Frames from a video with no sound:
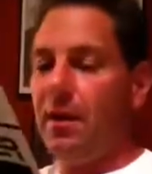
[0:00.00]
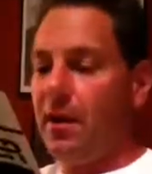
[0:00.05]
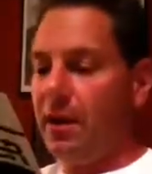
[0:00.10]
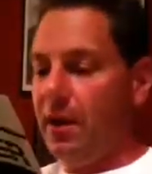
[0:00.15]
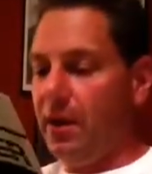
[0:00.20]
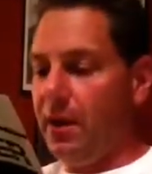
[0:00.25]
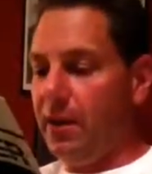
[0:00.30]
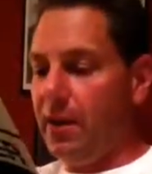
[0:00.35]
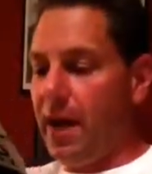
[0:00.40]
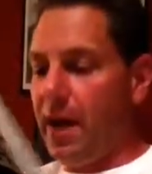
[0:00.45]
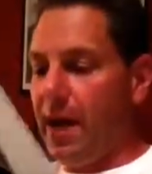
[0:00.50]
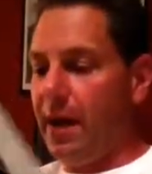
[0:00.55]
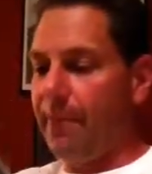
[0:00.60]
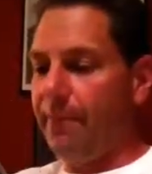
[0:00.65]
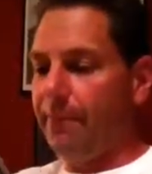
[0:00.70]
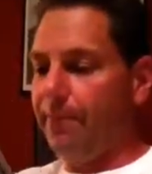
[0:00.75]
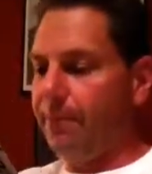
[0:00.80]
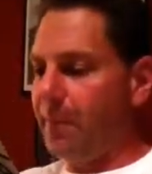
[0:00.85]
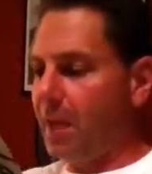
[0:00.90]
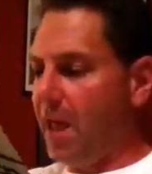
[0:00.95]
in there.
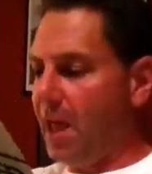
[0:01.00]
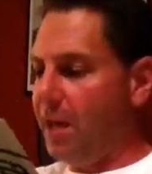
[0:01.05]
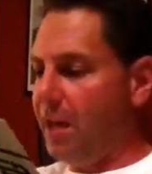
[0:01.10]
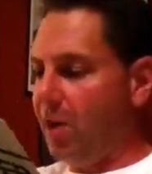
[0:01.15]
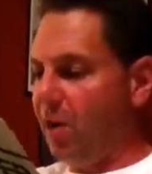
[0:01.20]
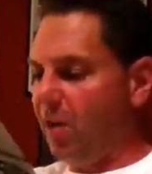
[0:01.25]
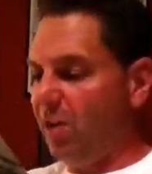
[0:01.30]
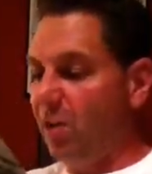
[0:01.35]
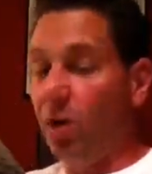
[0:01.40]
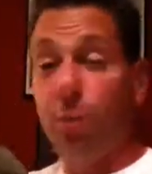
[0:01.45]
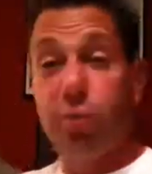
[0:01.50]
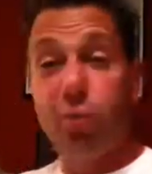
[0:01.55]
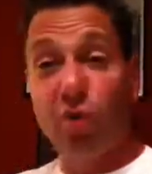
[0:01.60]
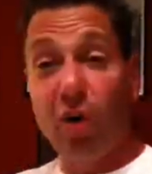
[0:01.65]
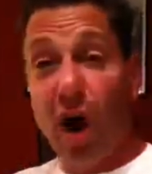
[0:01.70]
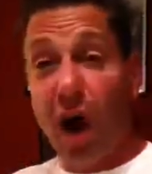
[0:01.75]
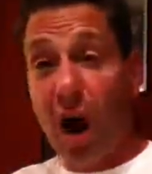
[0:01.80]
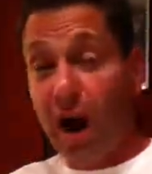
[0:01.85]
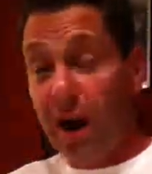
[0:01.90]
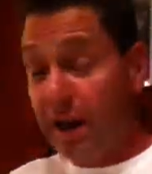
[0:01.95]
And they're a little
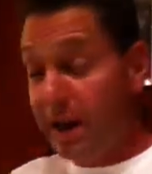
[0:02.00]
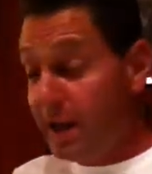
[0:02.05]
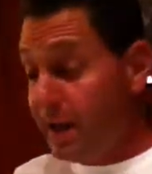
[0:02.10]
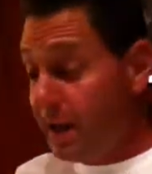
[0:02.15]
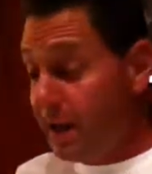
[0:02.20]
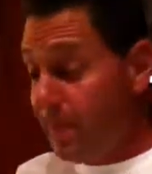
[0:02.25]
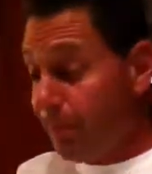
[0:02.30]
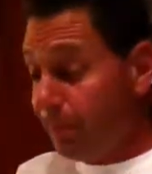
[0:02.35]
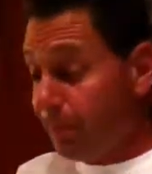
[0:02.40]
proggy.